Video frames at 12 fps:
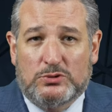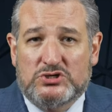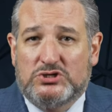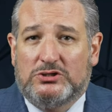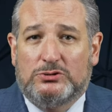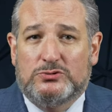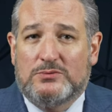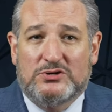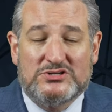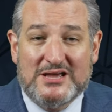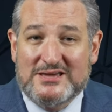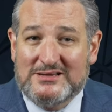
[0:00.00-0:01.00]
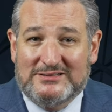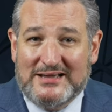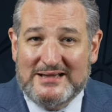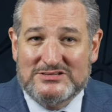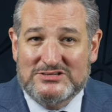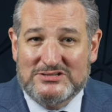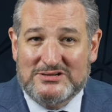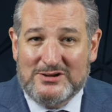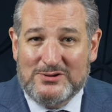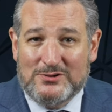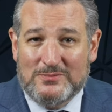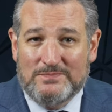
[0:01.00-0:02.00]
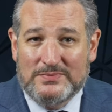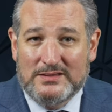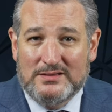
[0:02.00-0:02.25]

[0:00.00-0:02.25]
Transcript: where children were taking classes at home,